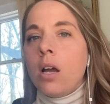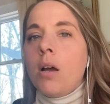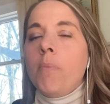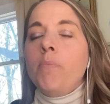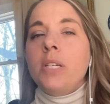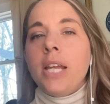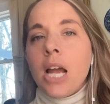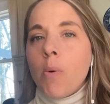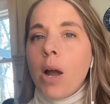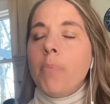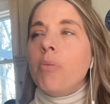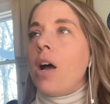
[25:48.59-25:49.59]
a
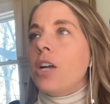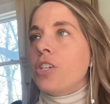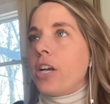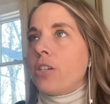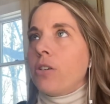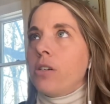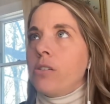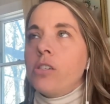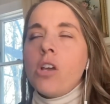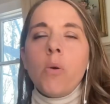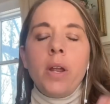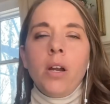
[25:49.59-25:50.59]
DIY project or
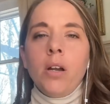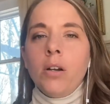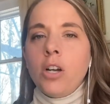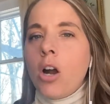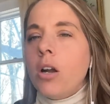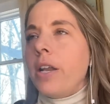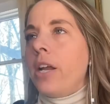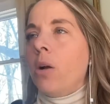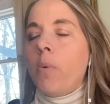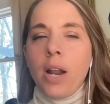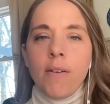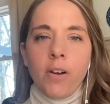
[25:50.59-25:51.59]
sewing or gardening
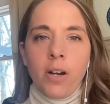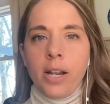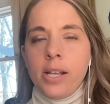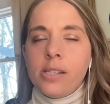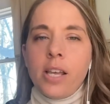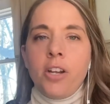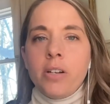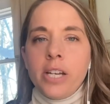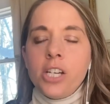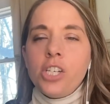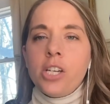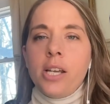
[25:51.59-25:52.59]
or whatever it is that your
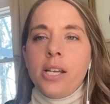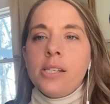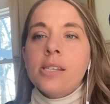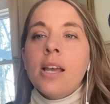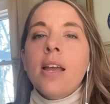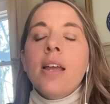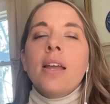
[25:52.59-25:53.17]
niche is,